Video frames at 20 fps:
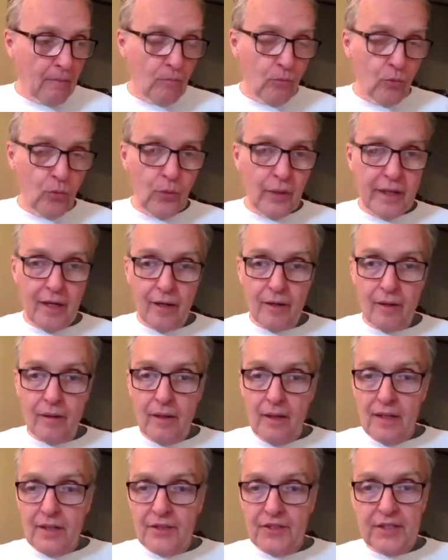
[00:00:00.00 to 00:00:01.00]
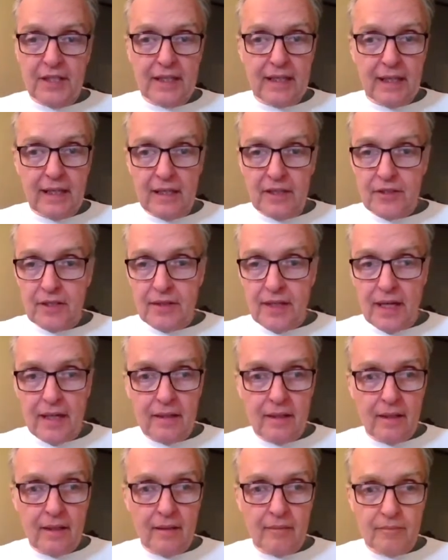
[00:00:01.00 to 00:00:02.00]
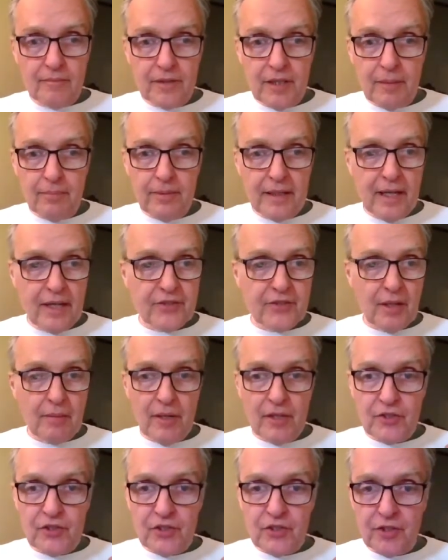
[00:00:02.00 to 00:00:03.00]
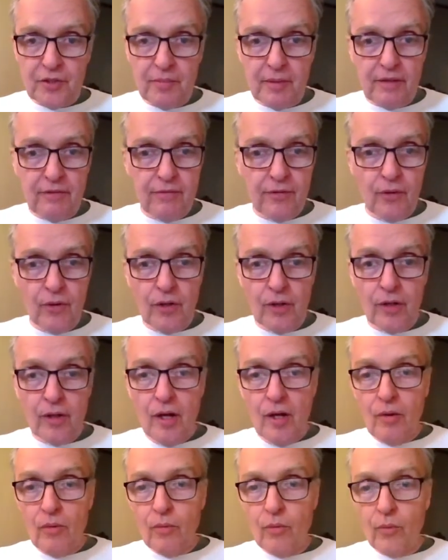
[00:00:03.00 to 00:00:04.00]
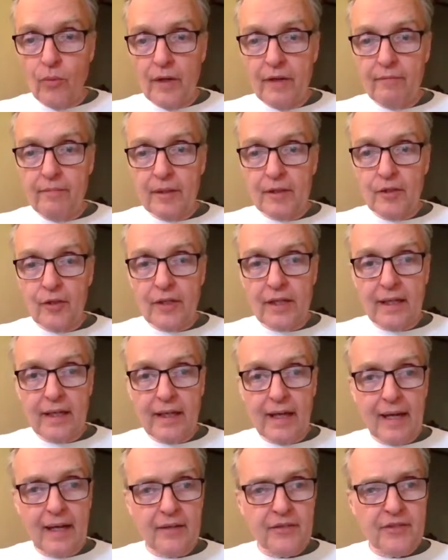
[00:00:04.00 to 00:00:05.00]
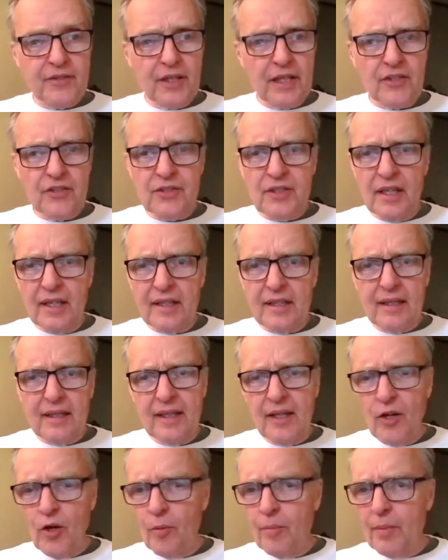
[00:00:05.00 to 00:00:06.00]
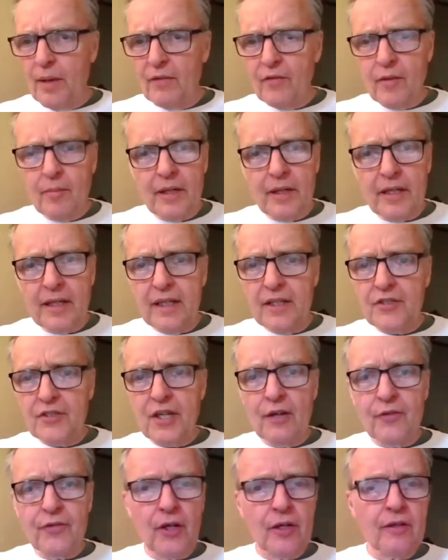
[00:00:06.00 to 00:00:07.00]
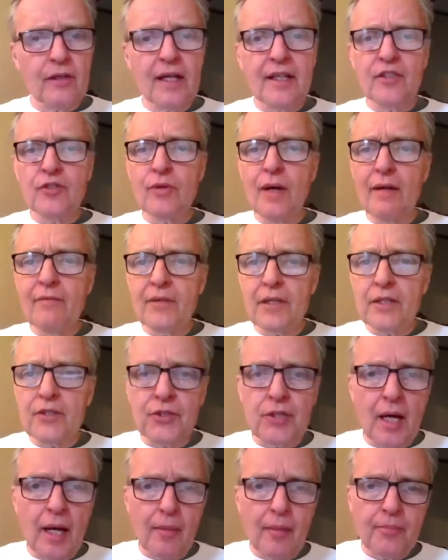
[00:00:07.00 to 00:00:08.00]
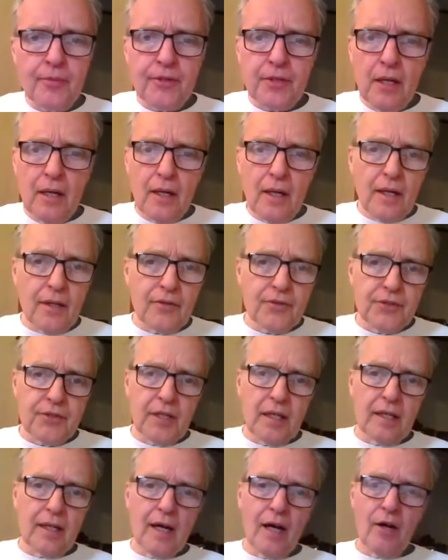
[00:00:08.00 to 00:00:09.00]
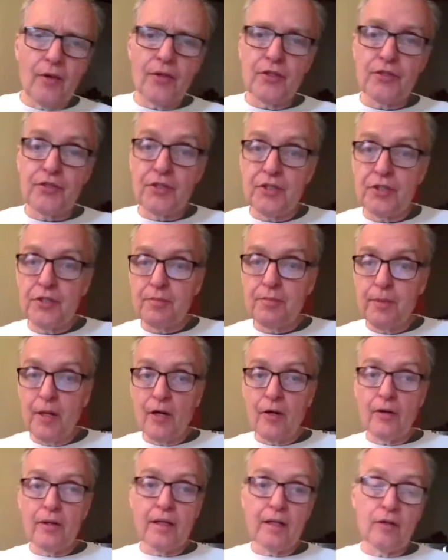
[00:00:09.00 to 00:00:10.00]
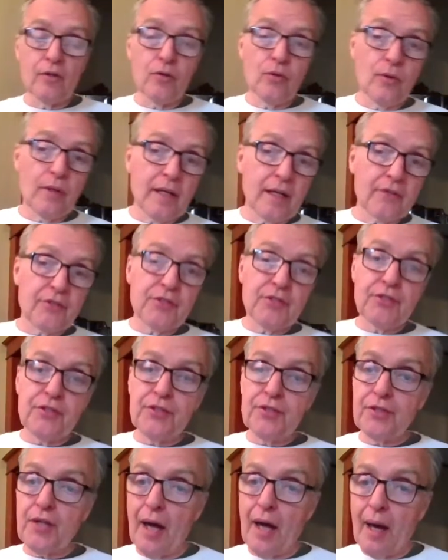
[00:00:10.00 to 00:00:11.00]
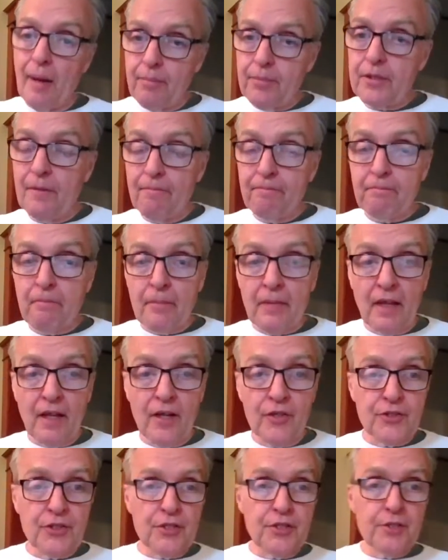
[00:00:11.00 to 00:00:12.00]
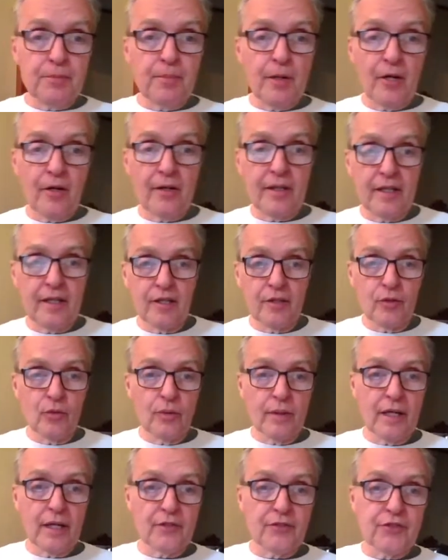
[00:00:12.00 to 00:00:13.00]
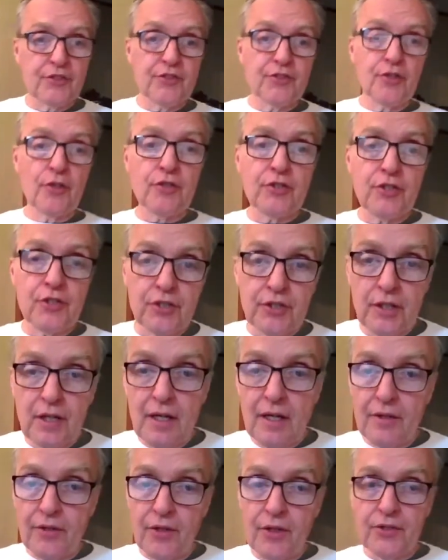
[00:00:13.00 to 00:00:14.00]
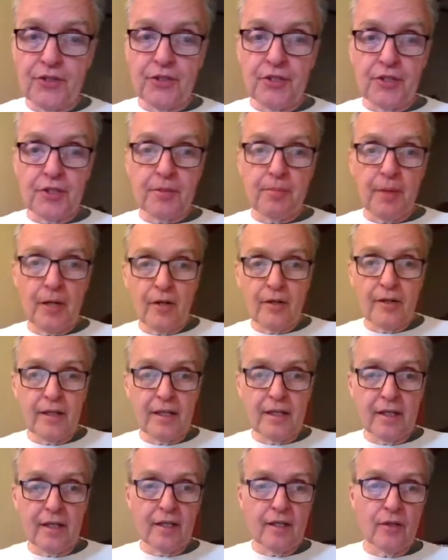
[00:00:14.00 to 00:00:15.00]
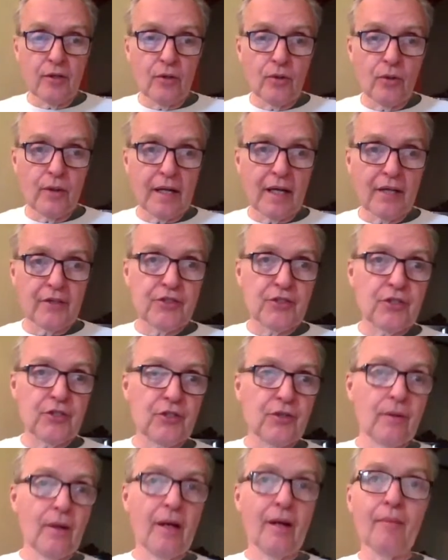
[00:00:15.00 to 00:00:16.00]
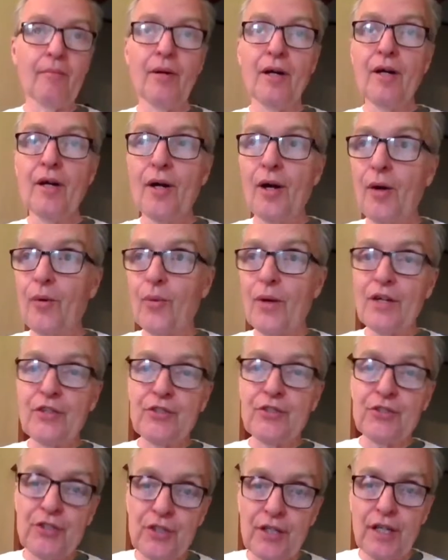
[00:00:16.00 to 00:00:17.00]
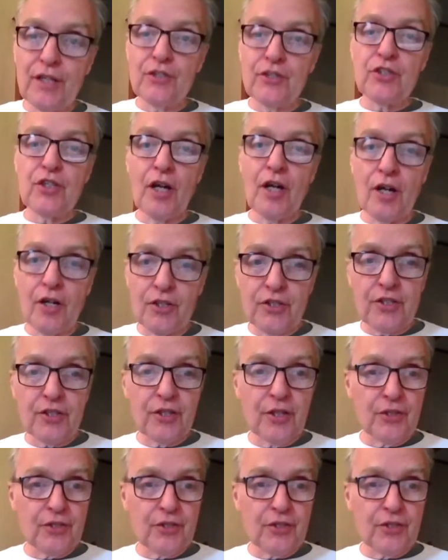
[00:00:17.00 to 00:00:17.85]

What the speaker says: And we are digging into that deeply, as I mentioned before. We've been looking at things like, and I hope everybody is out there, like traffic stops and seeing how there's a disparity in who gets stopped. There's a disparity in who gets searched. There's a disparity in who gets arrested and charged.